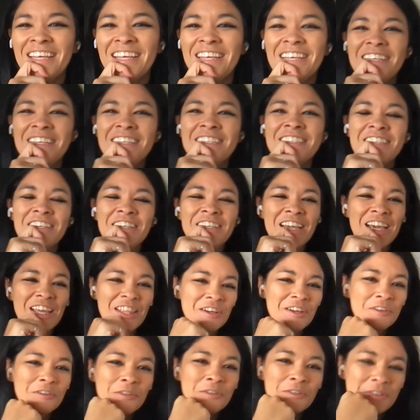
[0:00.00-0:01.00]
So
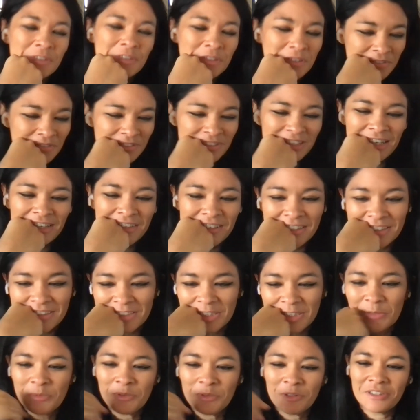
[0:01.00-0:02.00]
they're all sort of
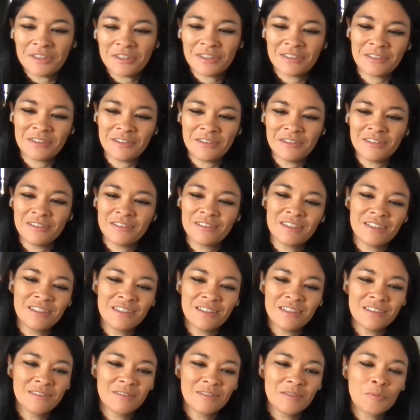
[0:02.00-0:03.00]
psychology books or,
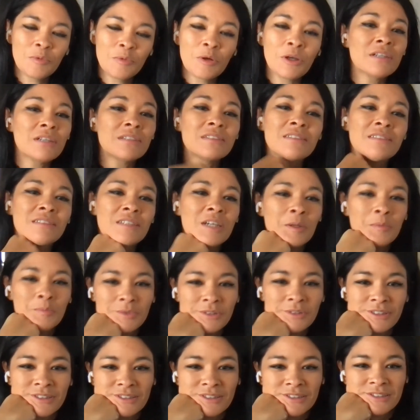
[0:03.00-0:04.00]
product design
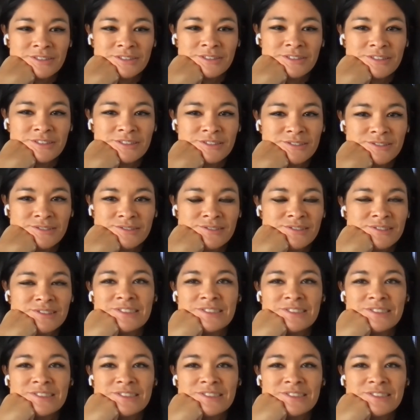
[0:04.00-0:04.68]
books or,